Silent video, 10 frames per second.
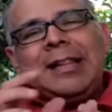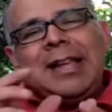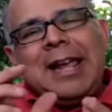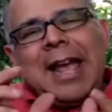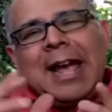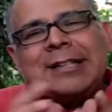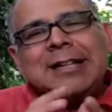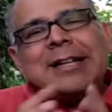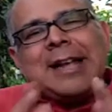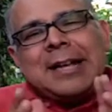he has an
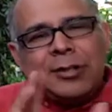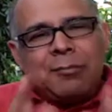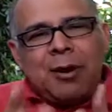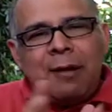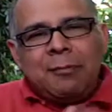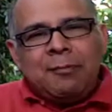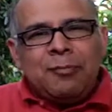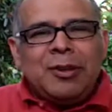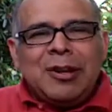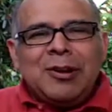attention problem.
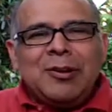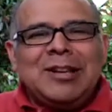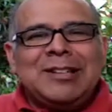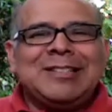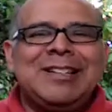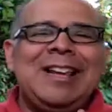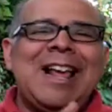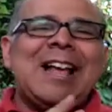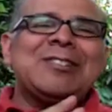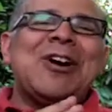He
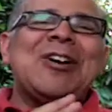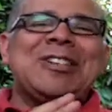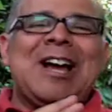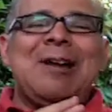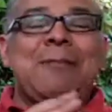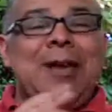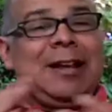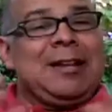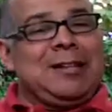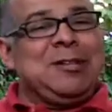has a hard time paying
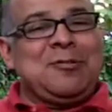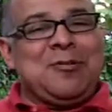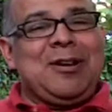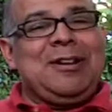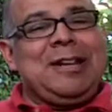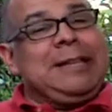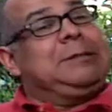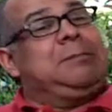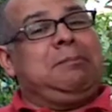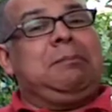attention to what
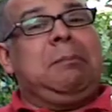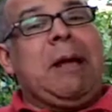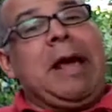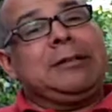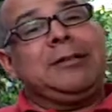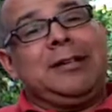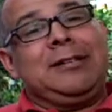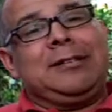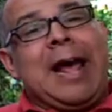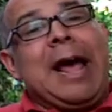
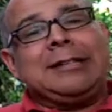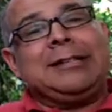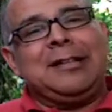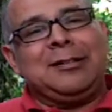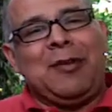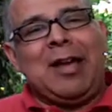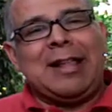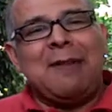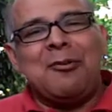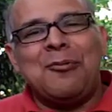his task is at
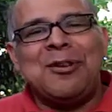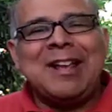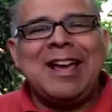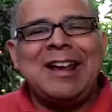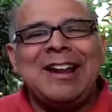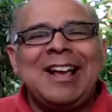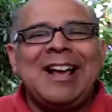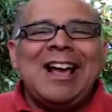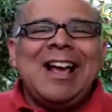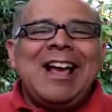that moment, and
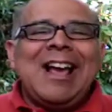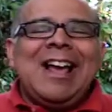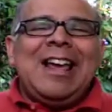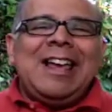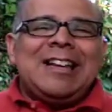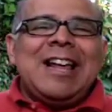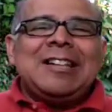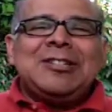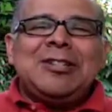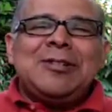he
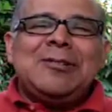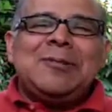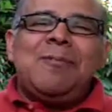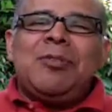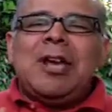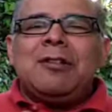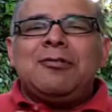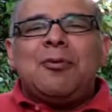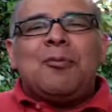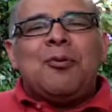tends to get
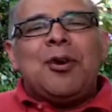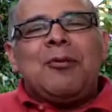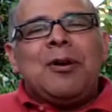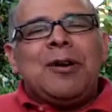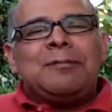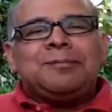to a point where